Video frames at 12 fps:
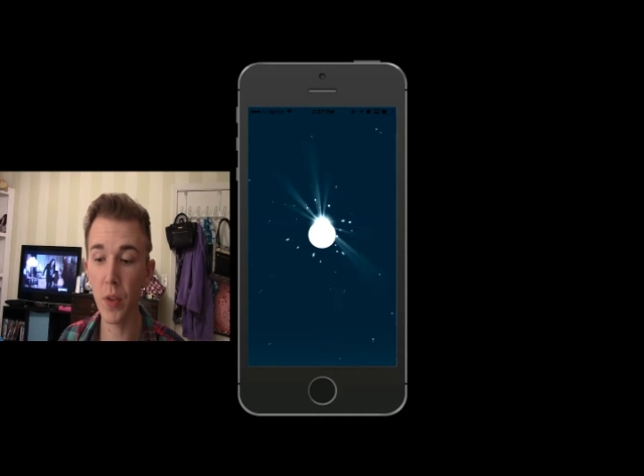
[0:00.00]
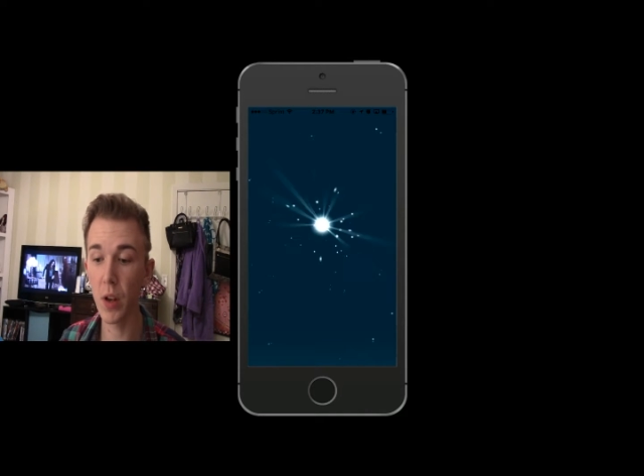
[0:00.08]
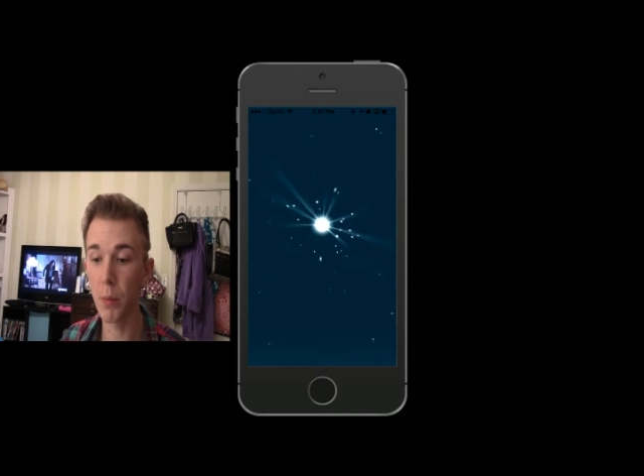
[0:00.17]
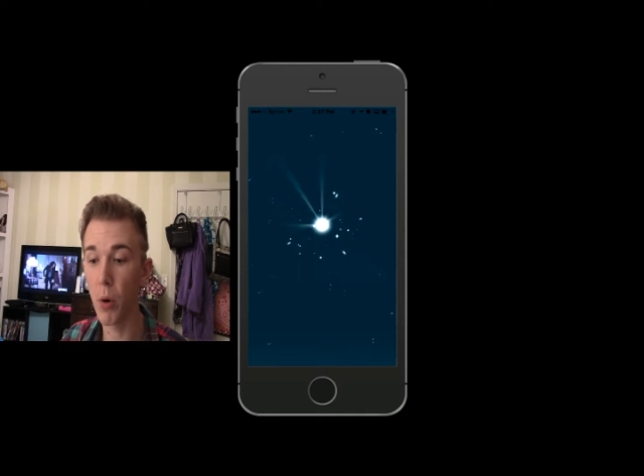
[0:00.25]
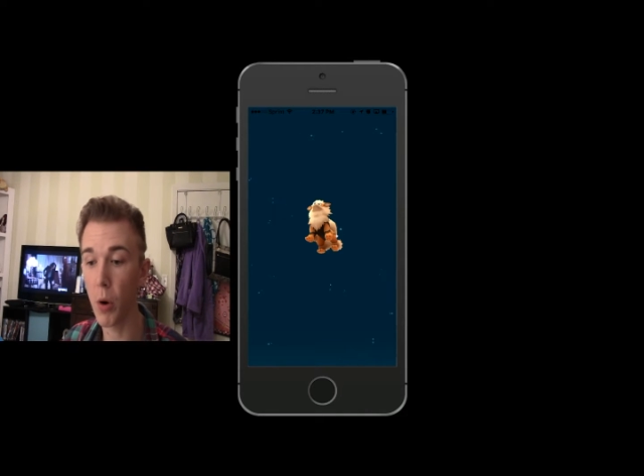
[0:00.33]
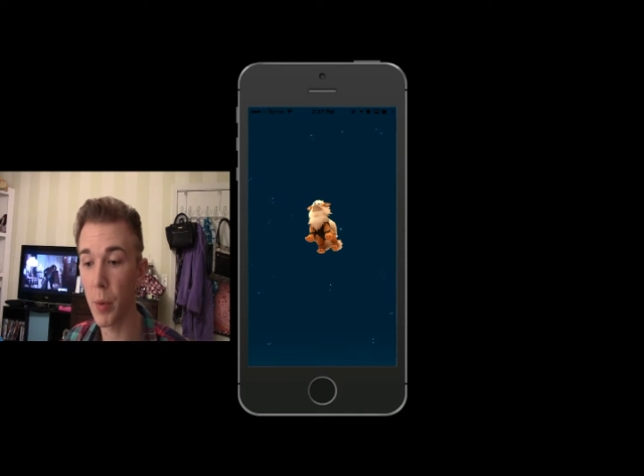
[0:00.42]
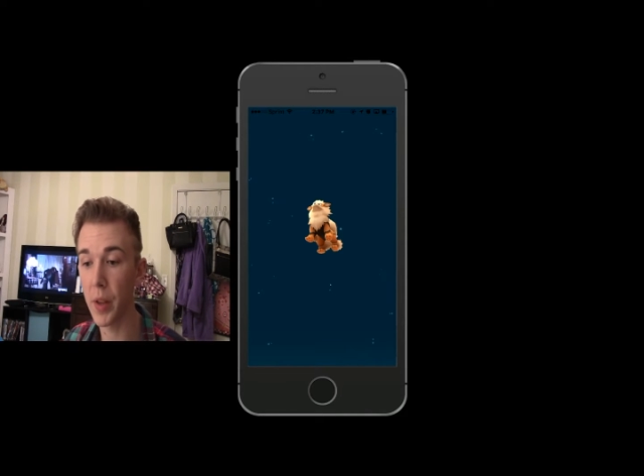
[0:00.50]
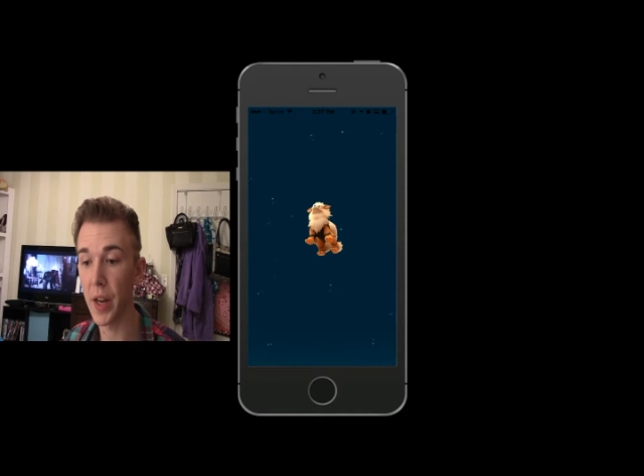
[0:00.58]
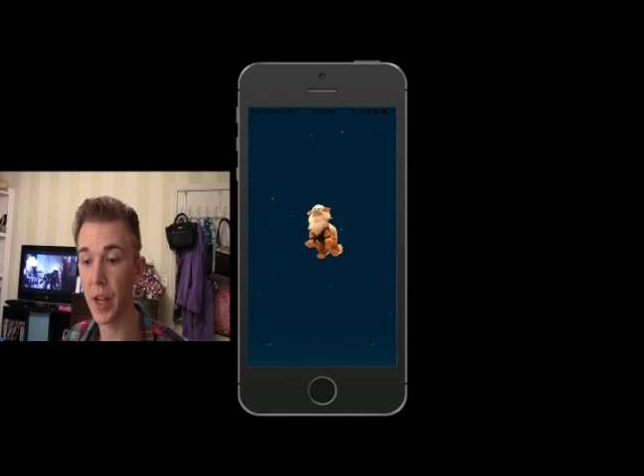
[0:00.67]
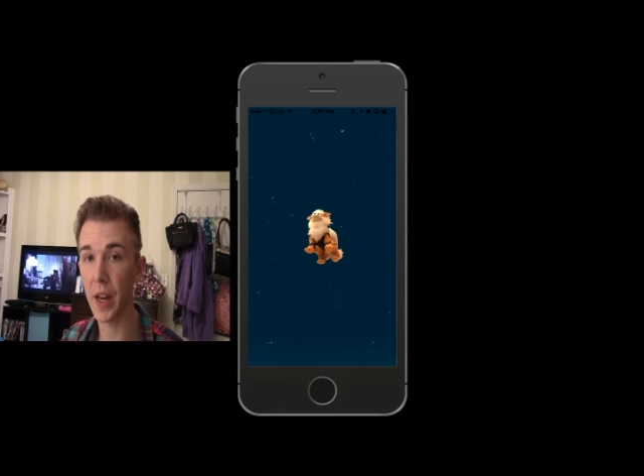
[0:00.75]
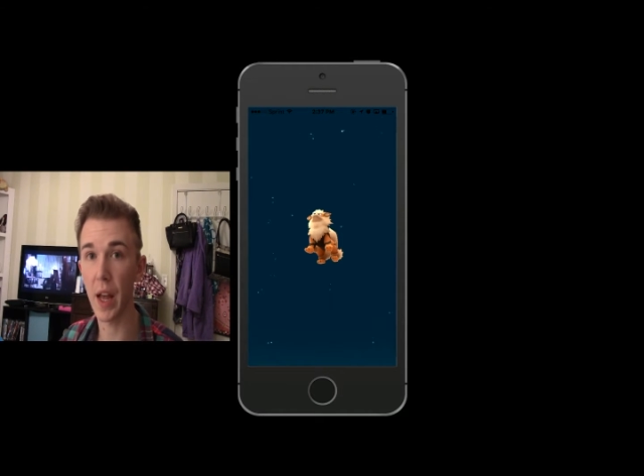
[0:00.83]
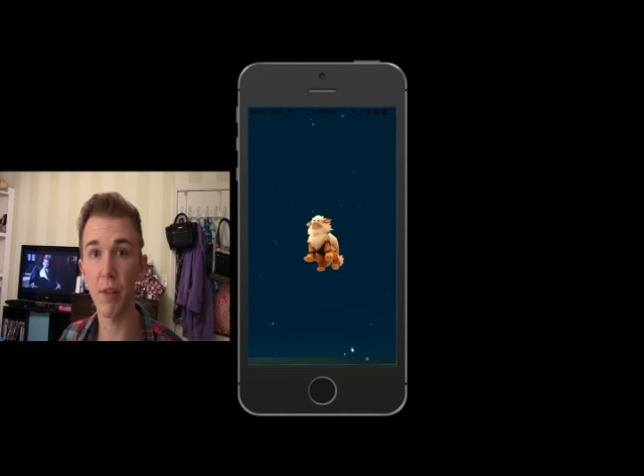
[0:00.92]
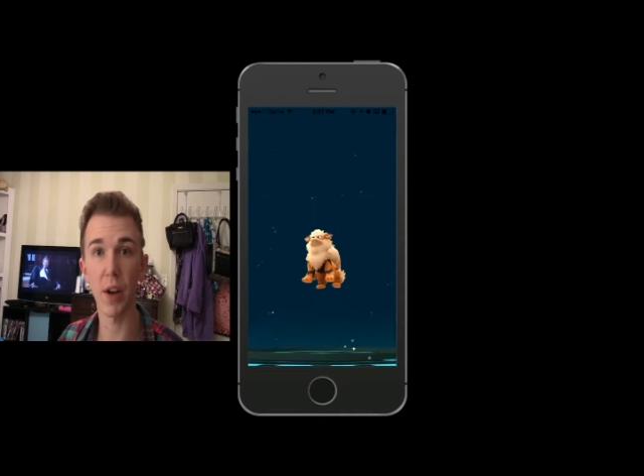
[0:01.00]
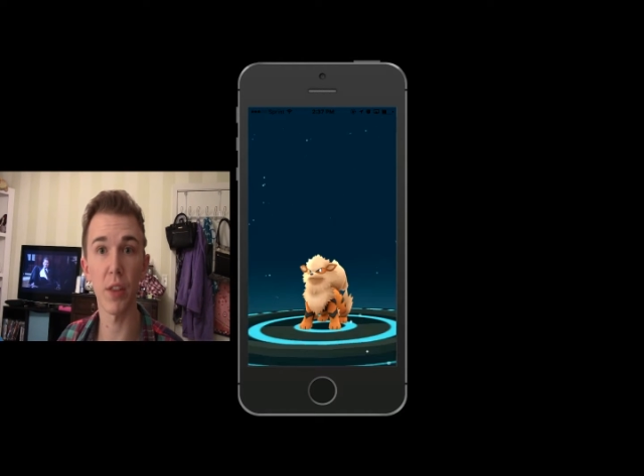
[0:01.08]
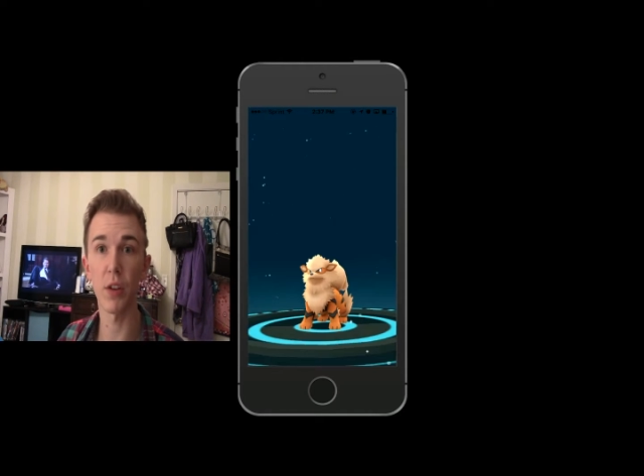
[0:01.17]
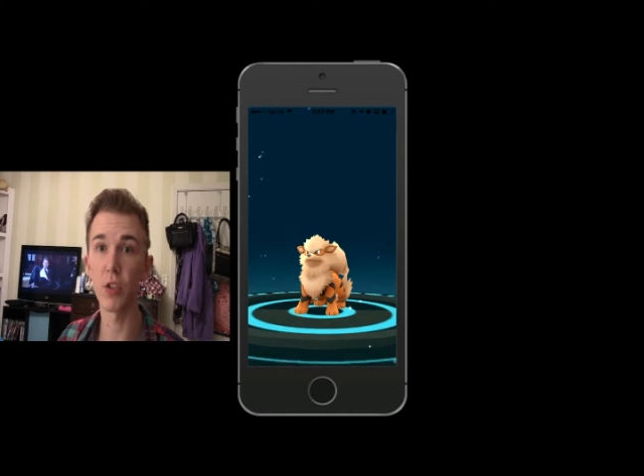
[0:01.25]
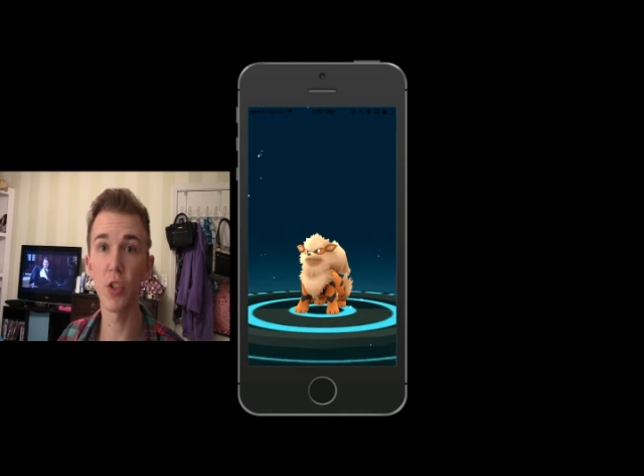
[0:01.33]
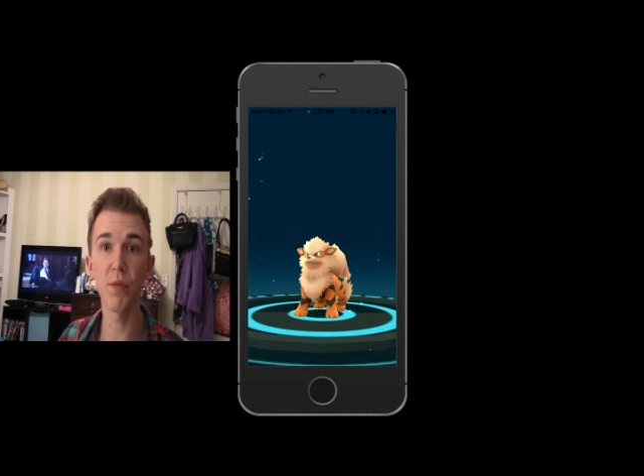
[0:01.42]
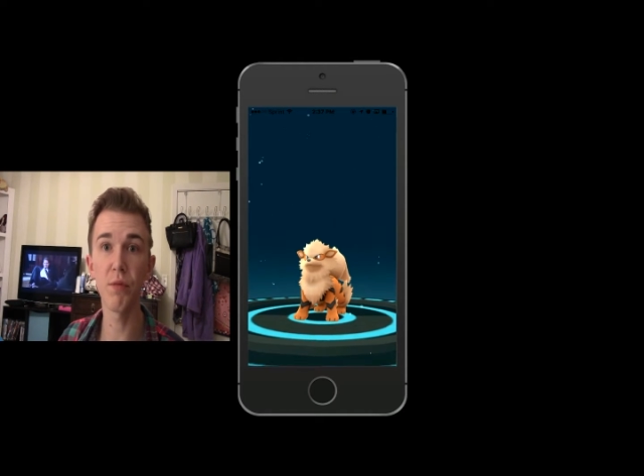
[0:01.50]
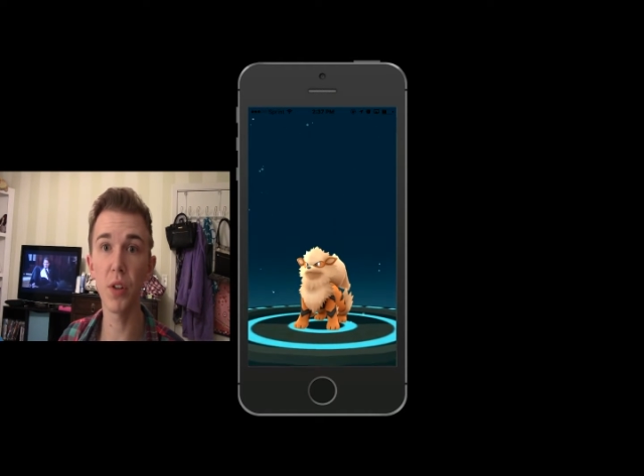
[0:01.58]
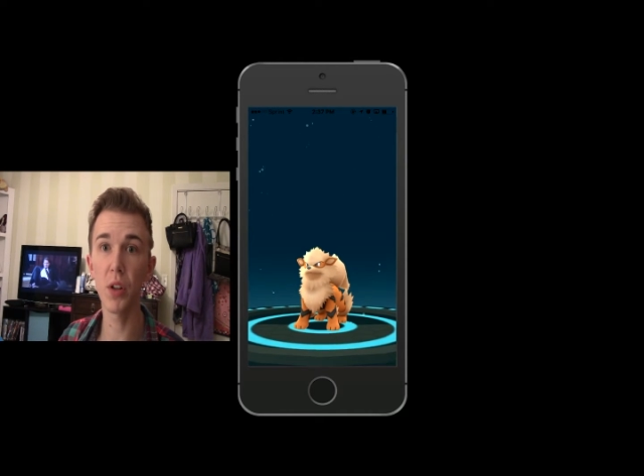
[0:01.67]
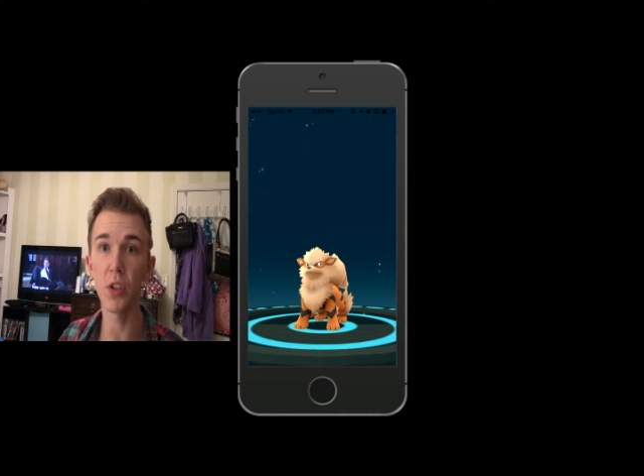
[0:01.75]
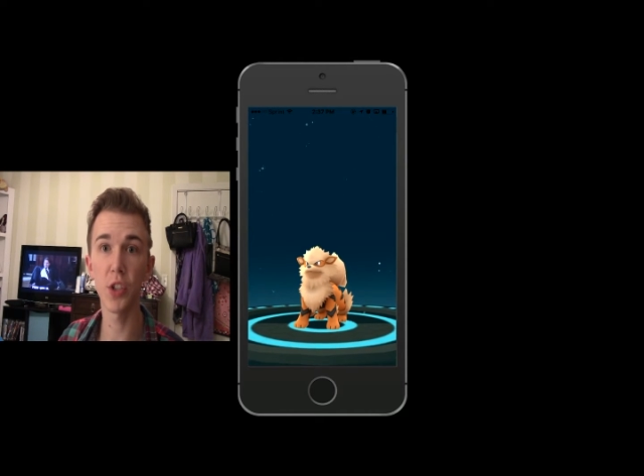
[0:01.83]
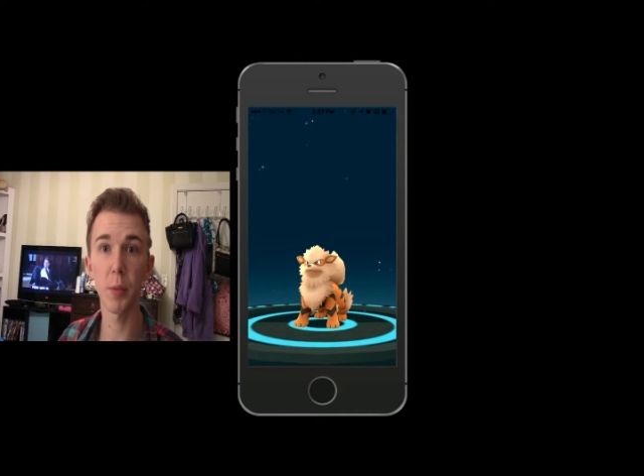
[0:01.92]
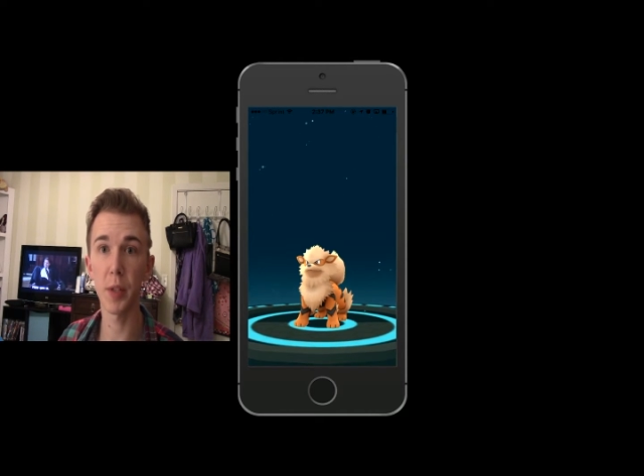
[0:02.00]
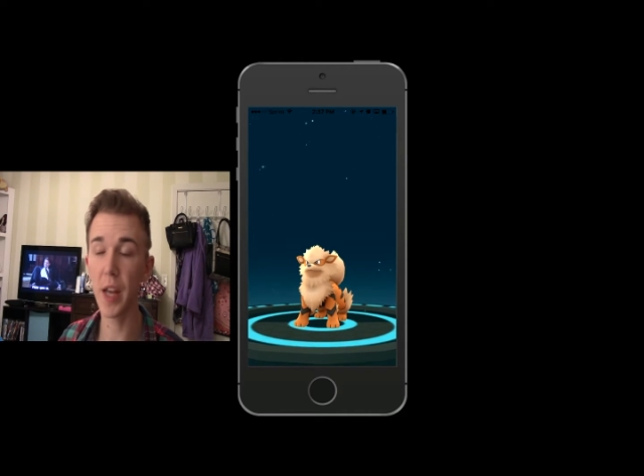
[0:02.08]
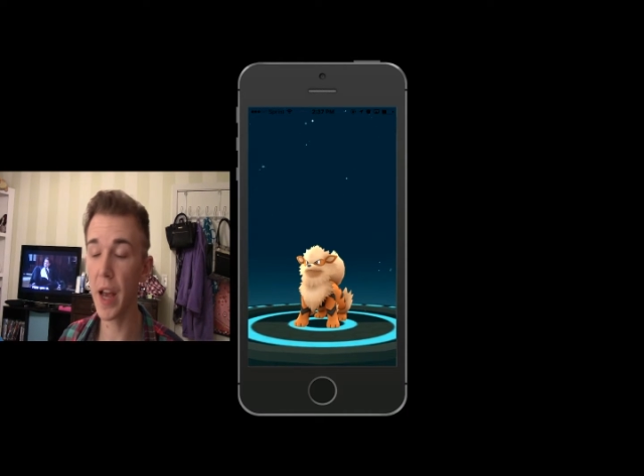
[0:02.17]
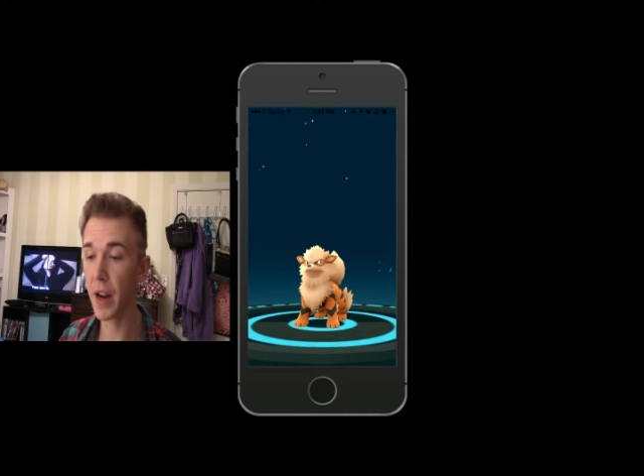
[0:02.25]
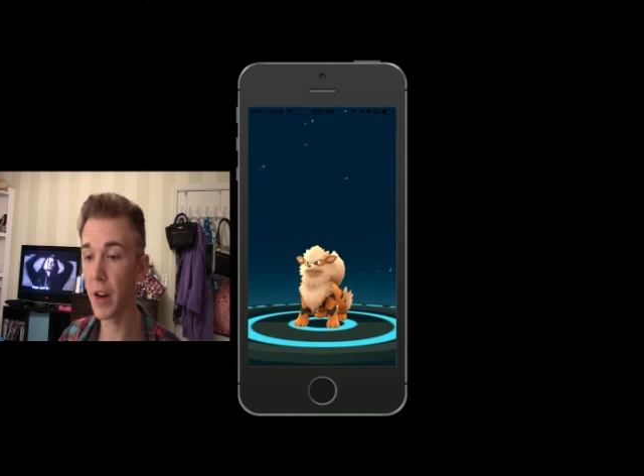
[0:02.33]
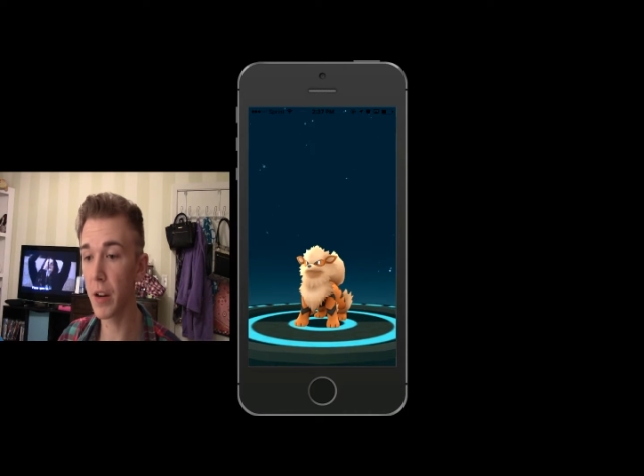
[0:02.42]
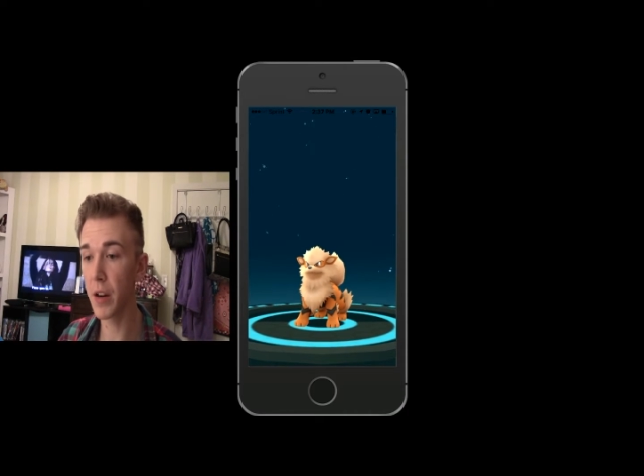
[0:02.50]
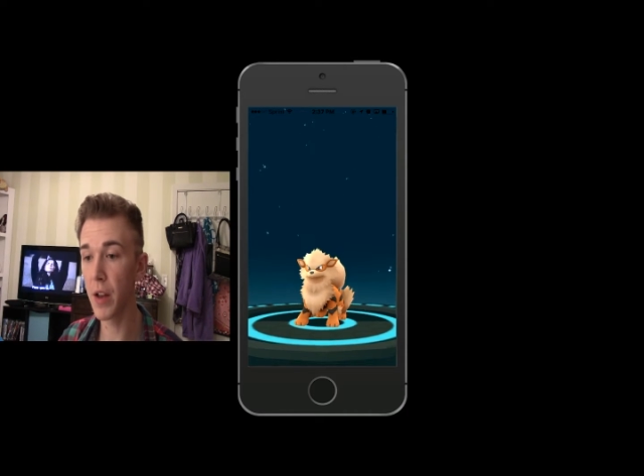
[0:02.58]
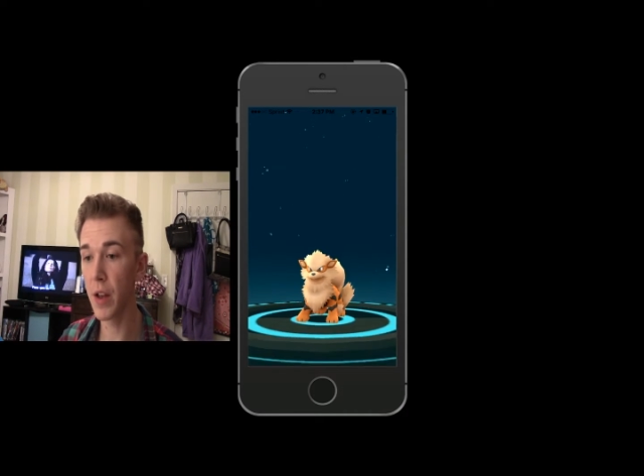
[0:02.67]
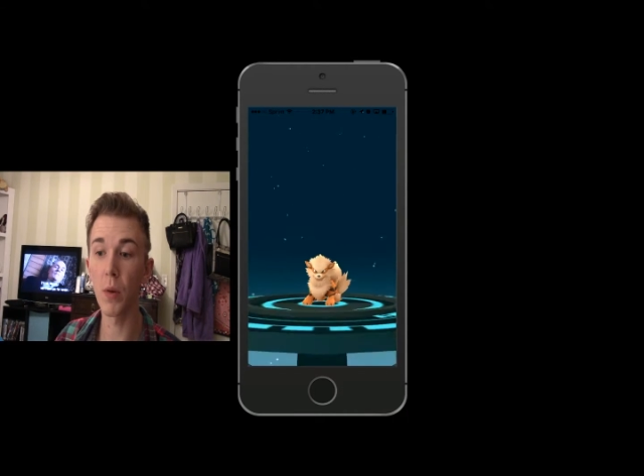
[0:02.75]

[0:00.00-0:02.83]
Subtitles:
Pokemon that I can have either a Gym Filler, Gym Attacker.